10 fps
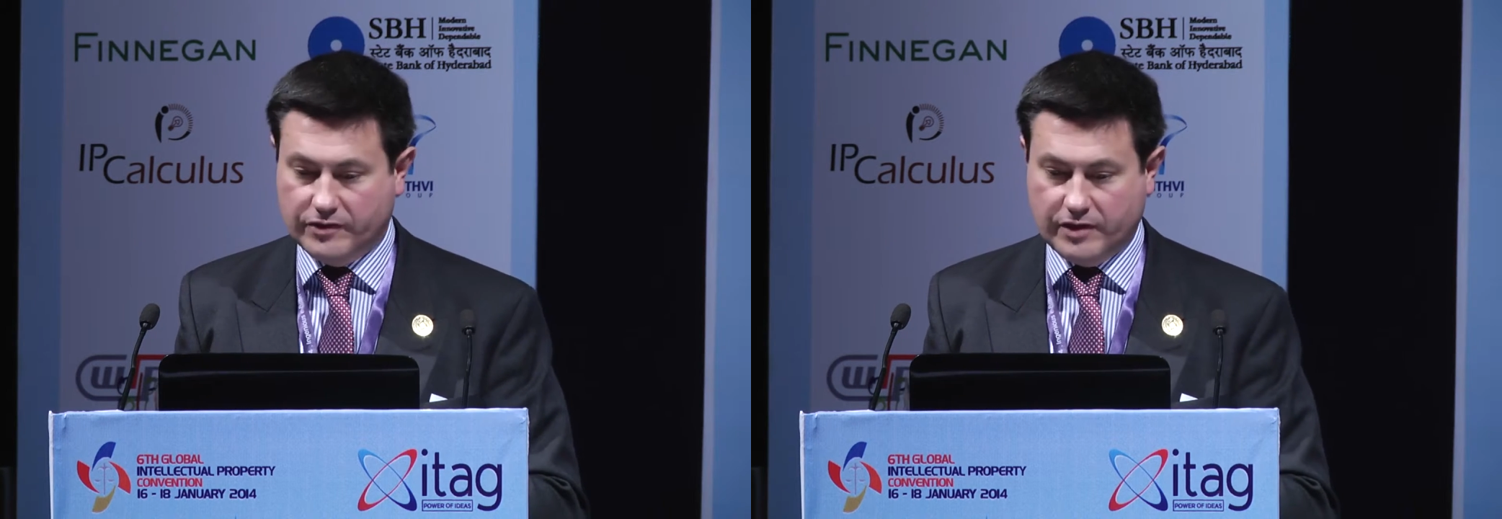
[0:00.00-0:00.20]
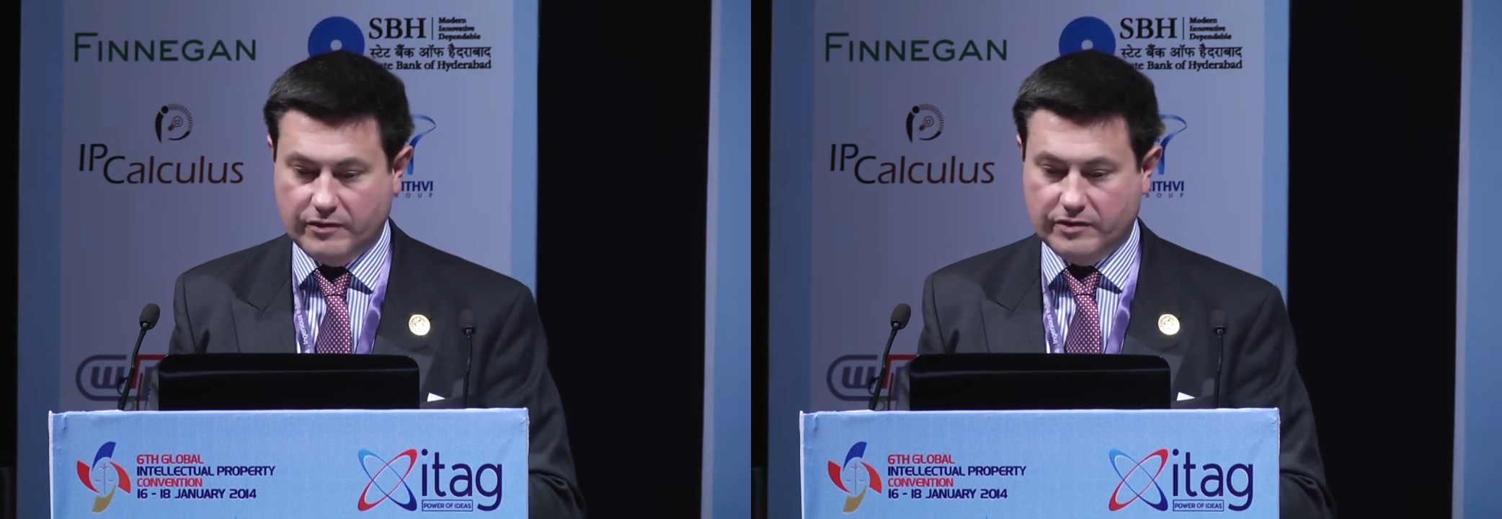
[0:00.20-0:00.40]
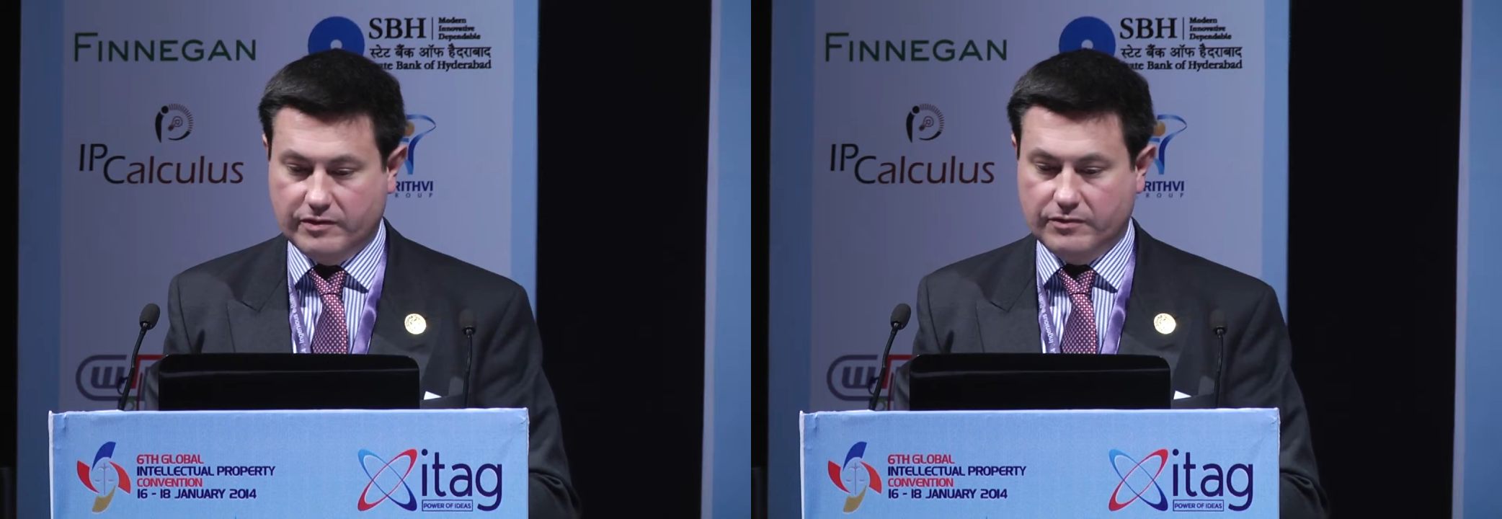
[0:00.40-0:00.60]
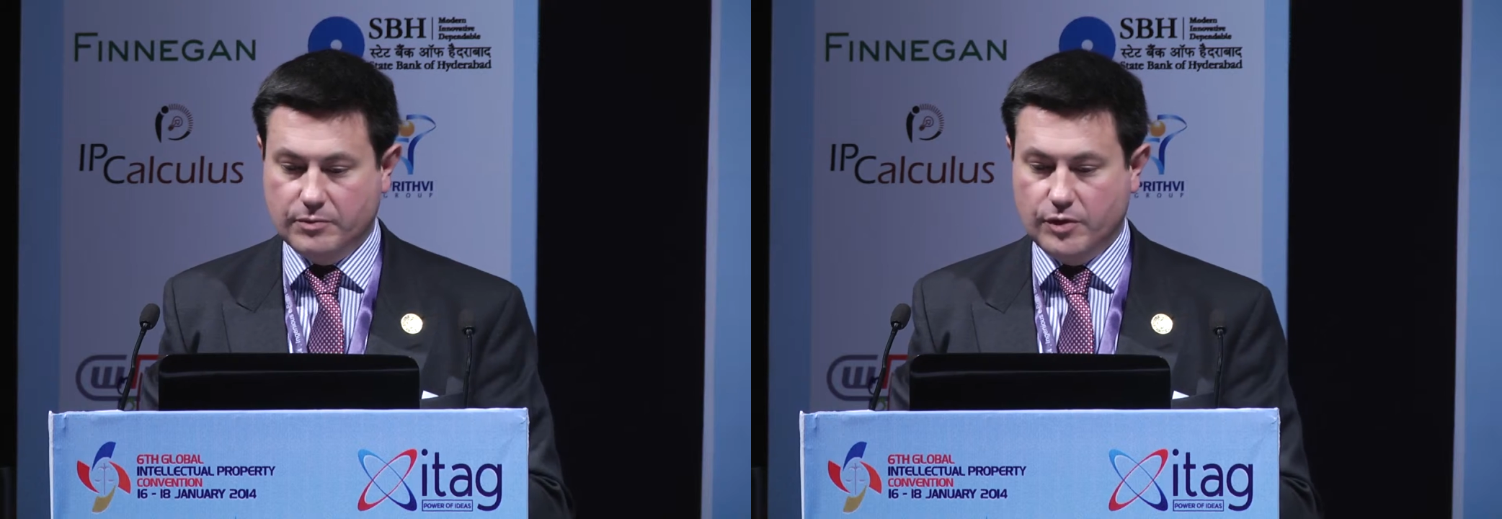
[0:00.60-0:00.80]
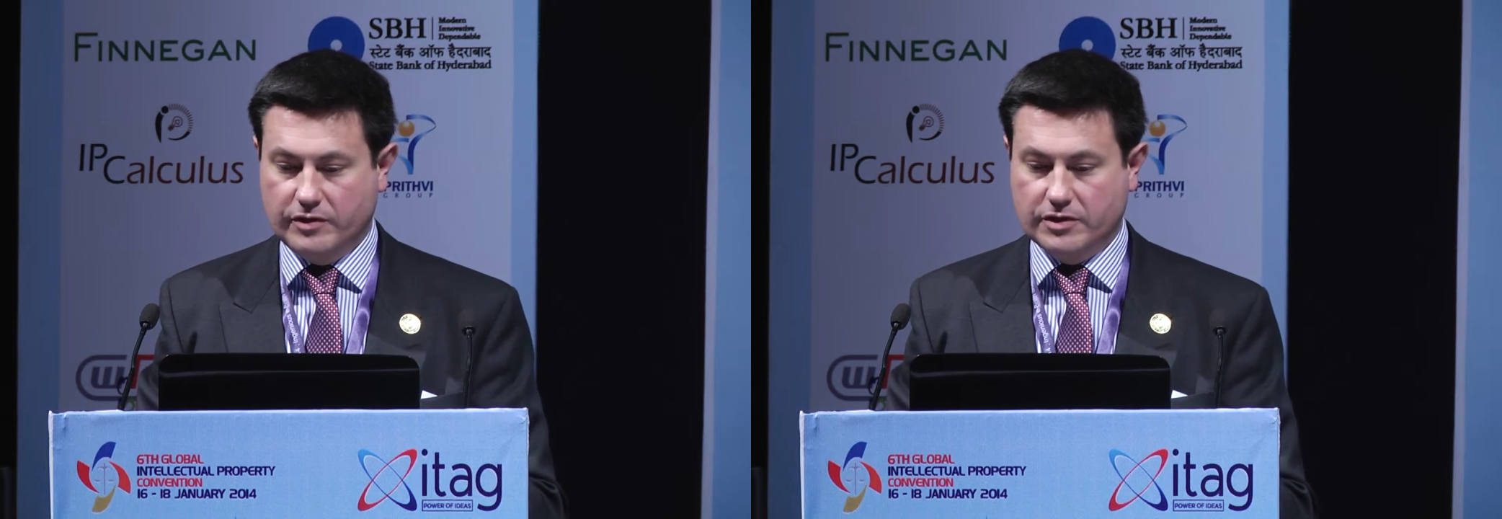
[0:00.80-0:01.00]
the services of
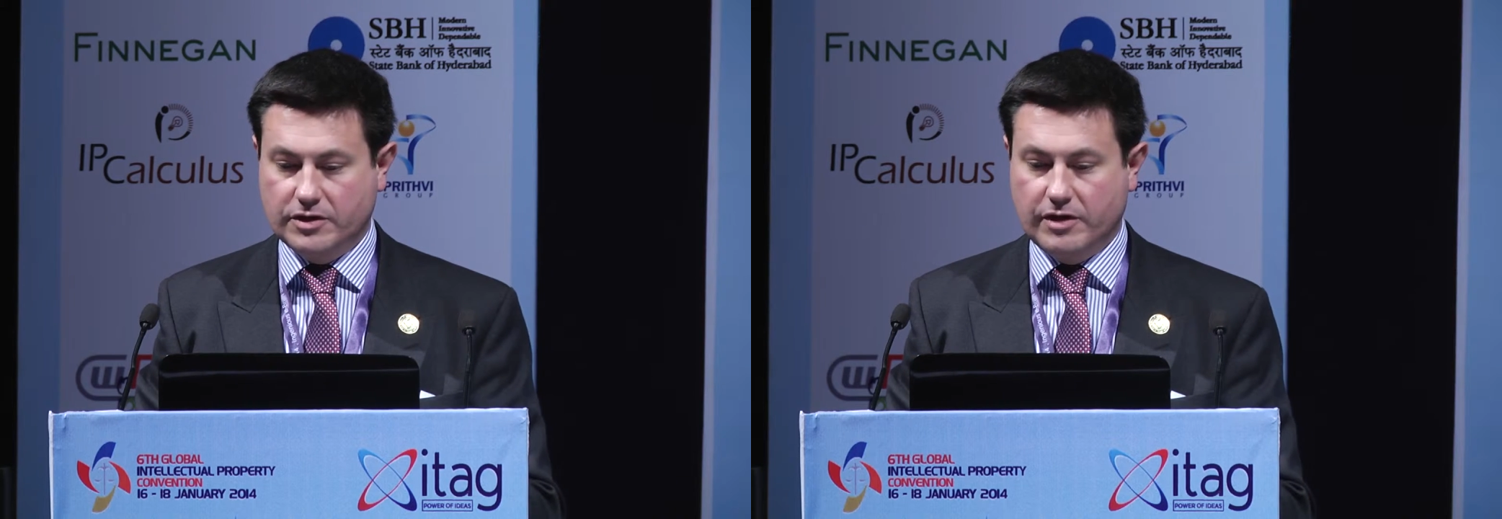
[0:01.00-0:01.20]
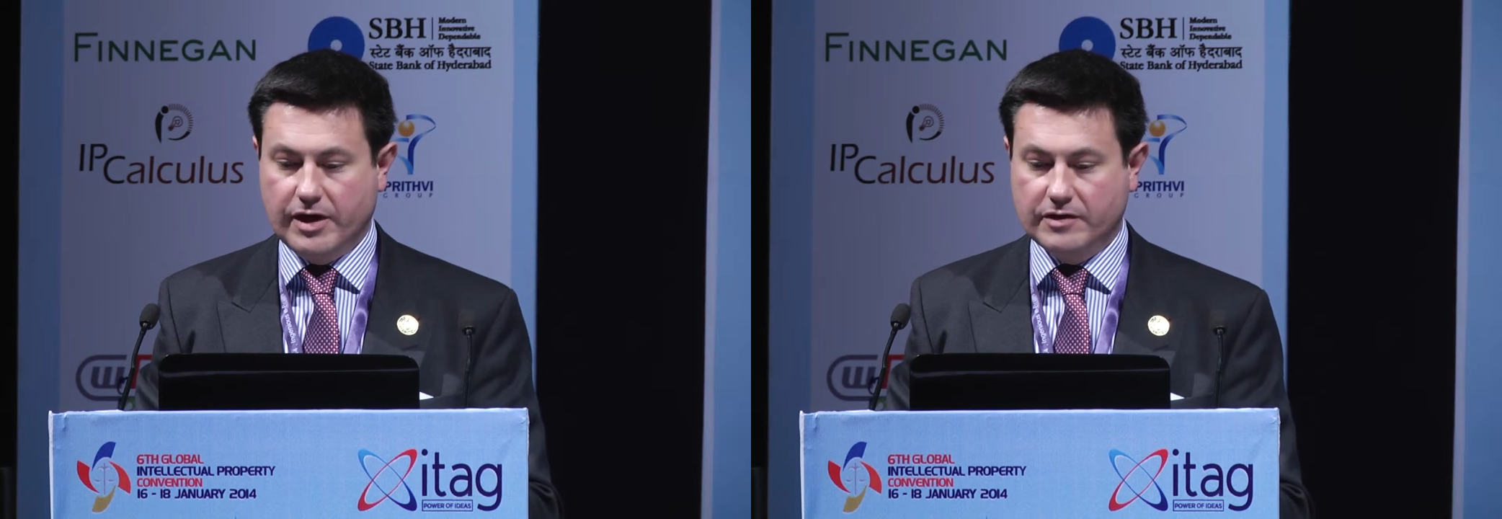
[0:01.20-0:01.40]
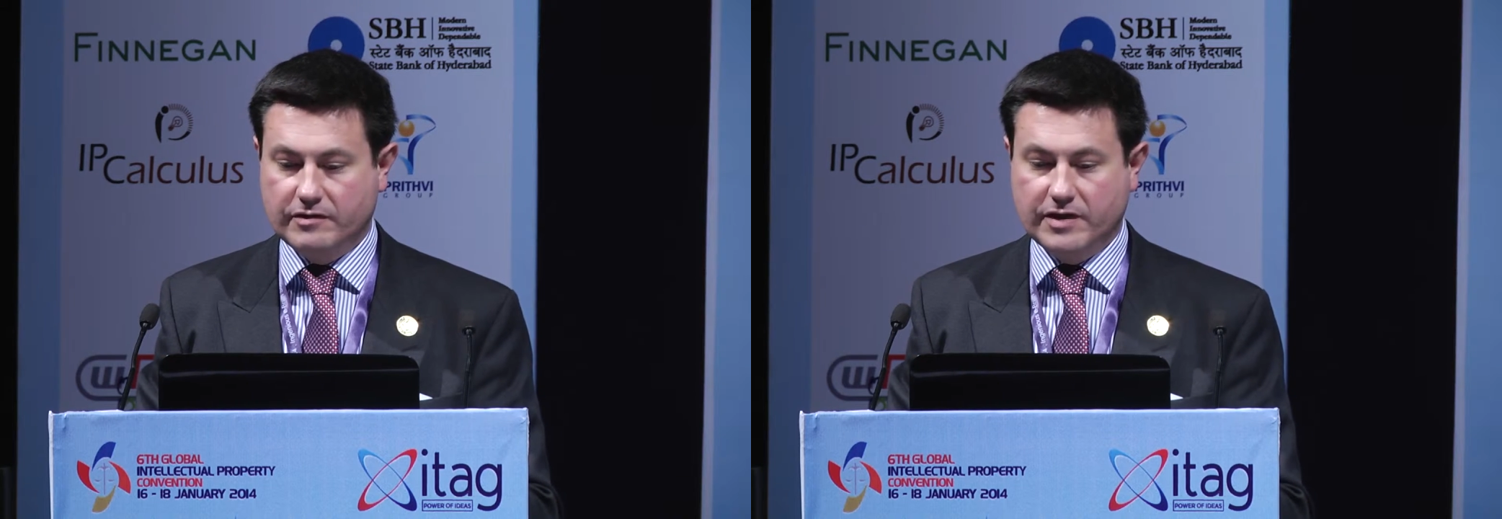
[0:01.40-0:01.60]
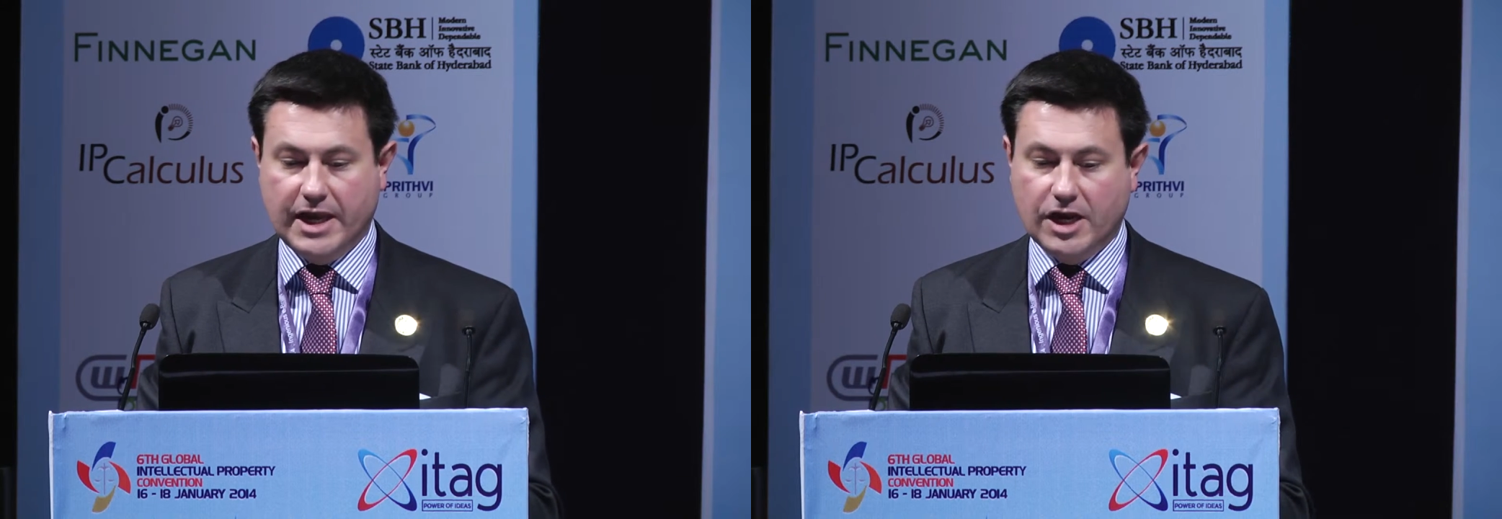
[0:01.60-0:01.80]
the music directors,